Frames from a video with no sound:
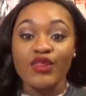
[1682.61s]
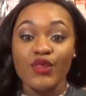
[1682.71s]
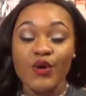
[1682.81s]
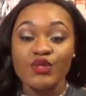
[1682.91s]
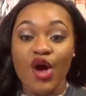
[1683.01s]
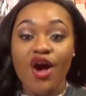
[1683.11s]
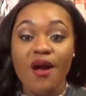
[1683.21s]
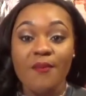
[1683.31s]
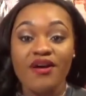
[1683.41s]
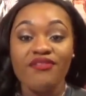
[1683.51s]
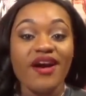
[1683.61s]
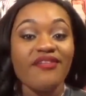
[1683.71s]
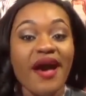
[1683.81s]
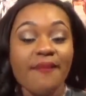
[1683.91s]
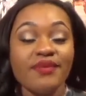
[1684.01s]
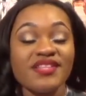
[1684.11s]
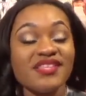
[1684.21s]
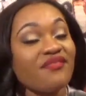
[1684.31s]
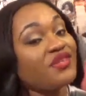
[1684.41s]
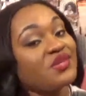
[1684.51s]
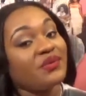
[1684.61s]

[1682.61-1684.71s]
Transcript: Those are my 5 hot beats of this